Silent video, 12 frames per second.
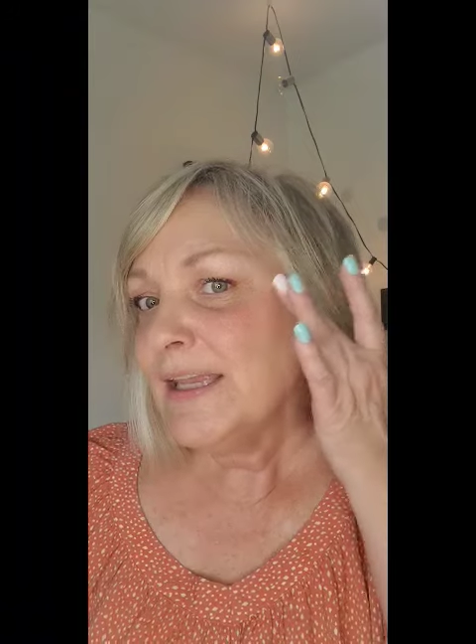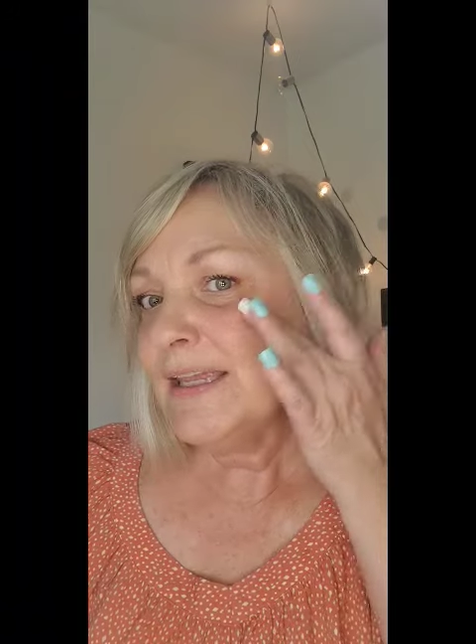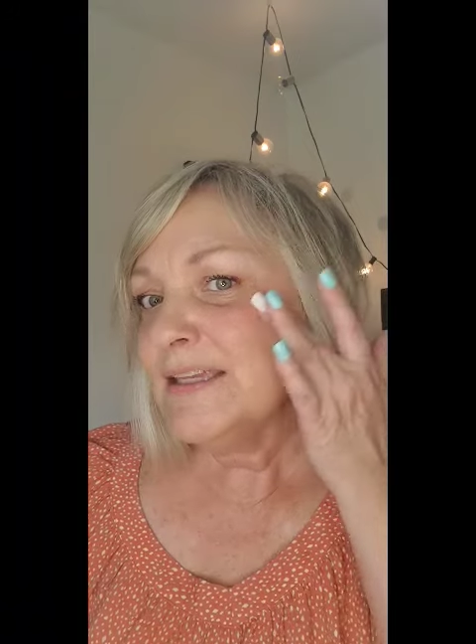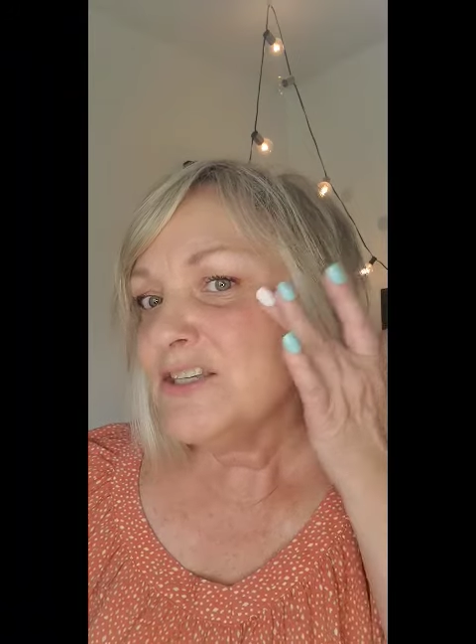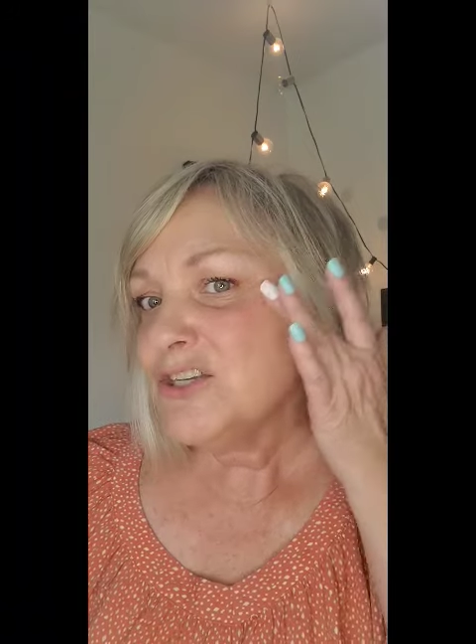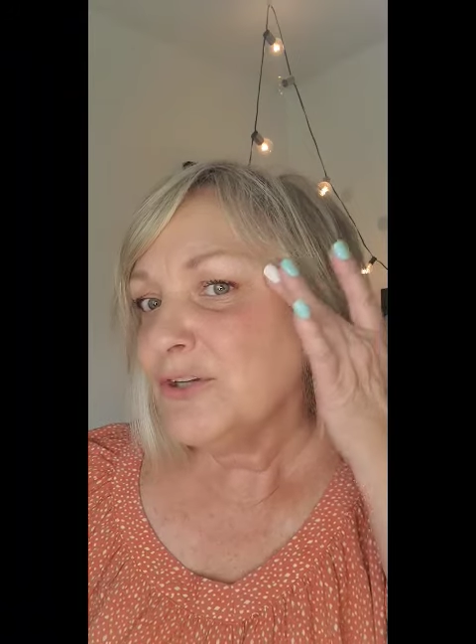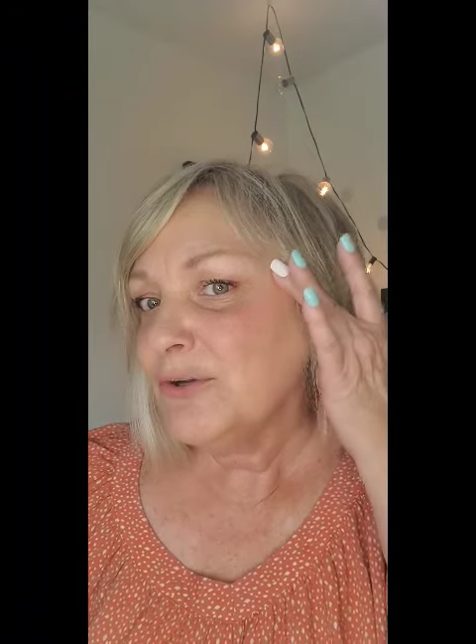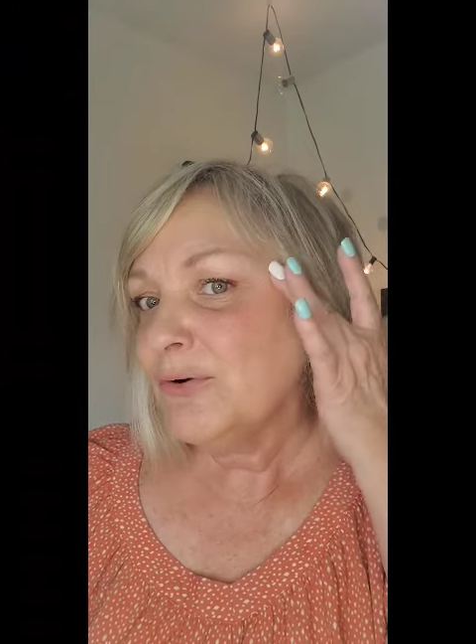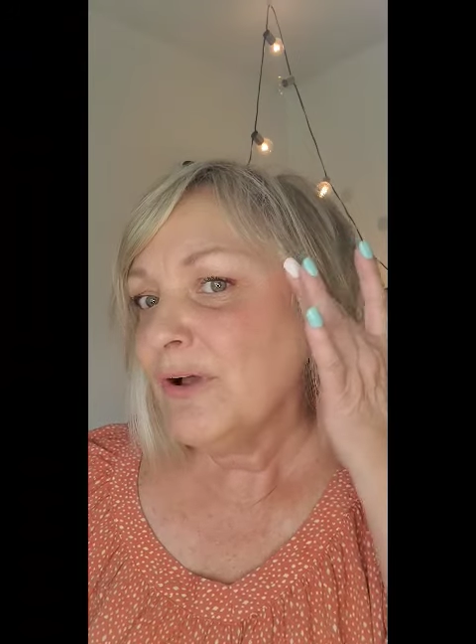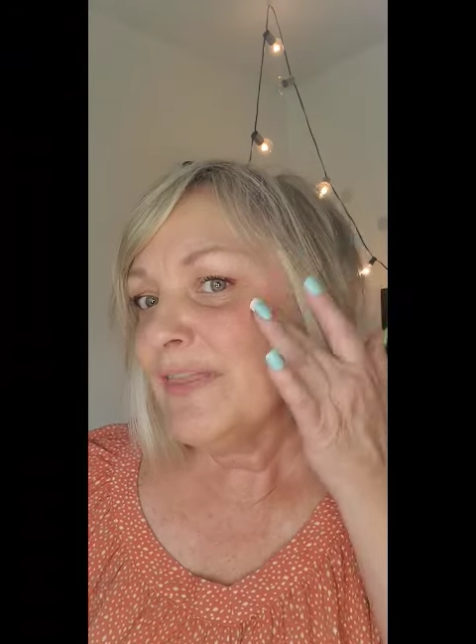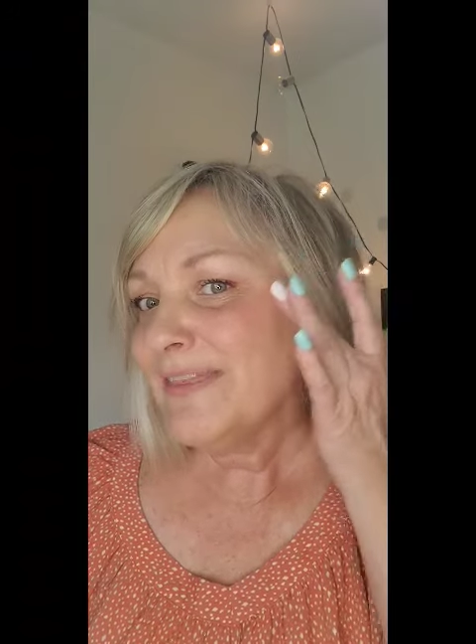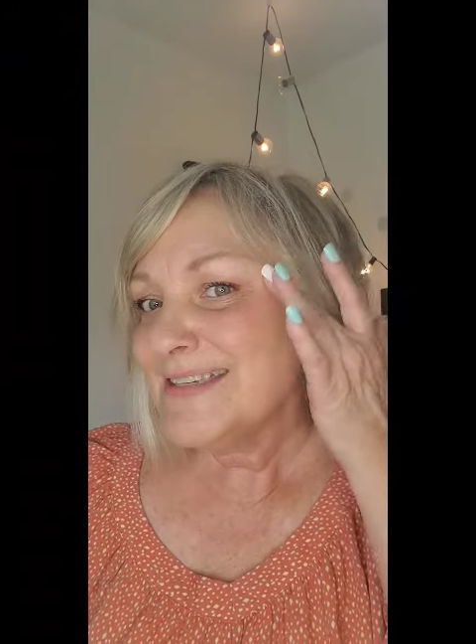
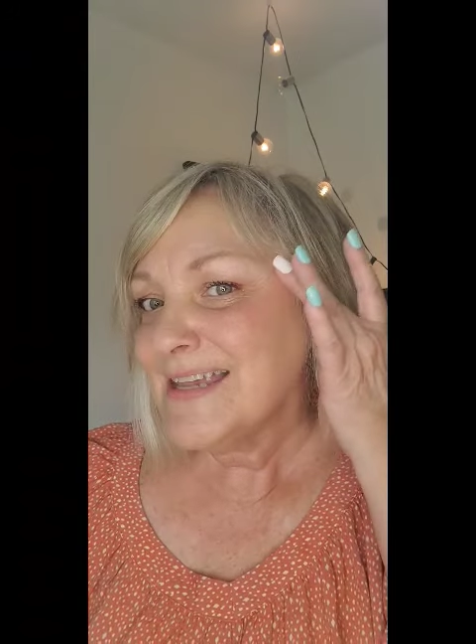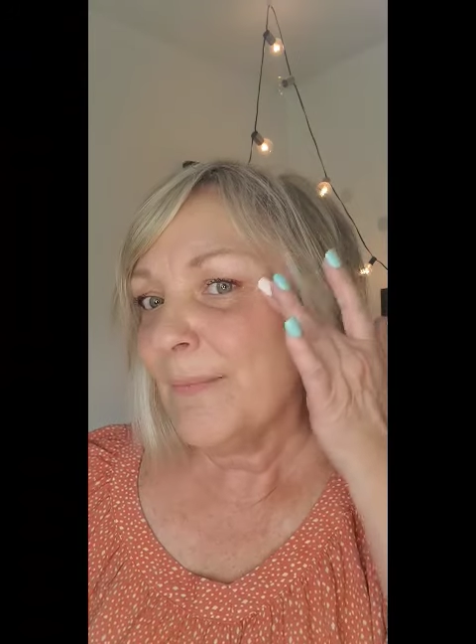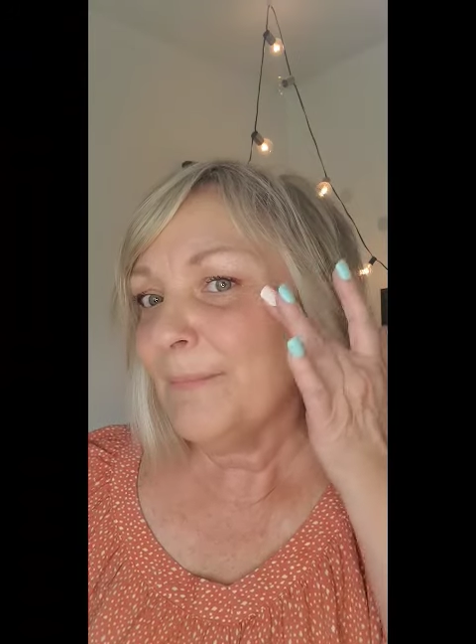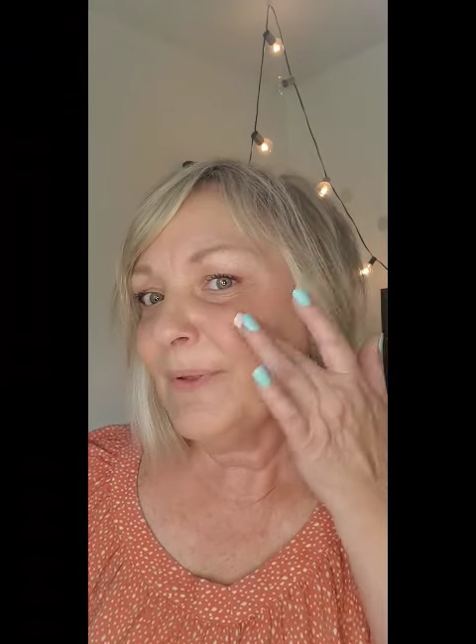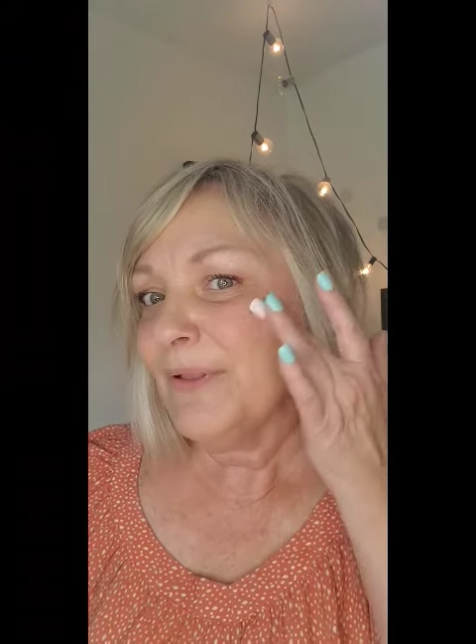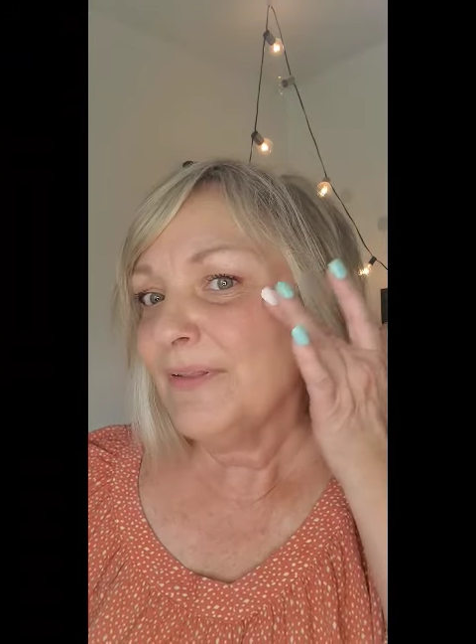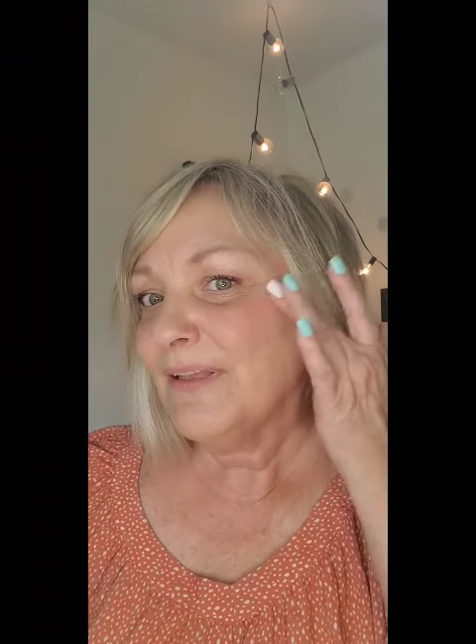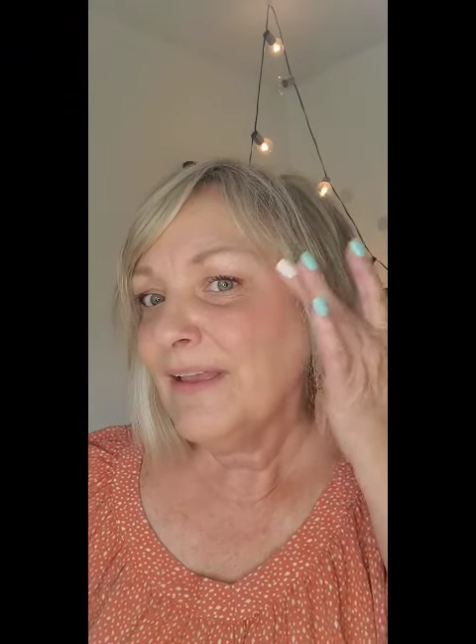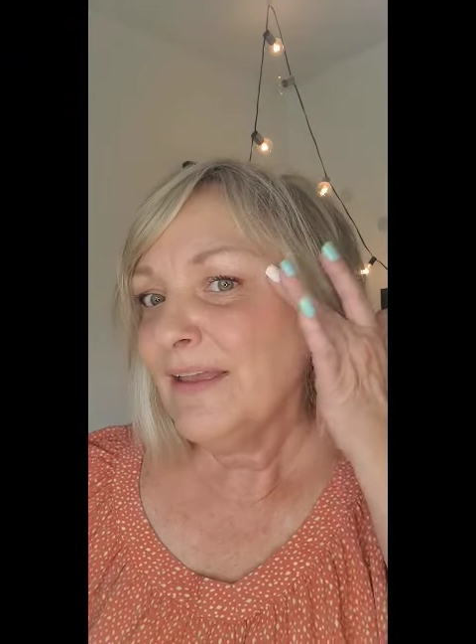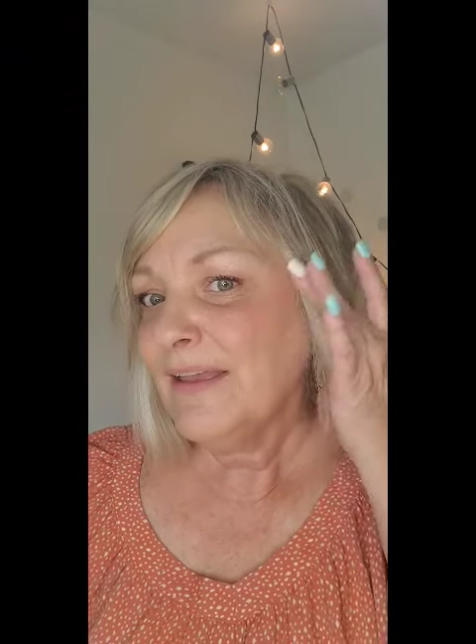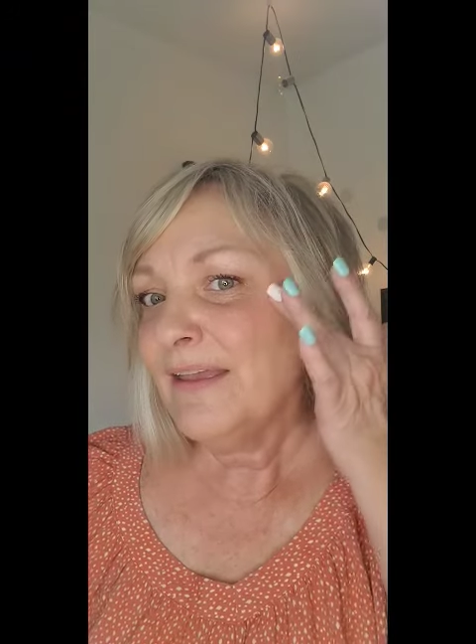into the temple.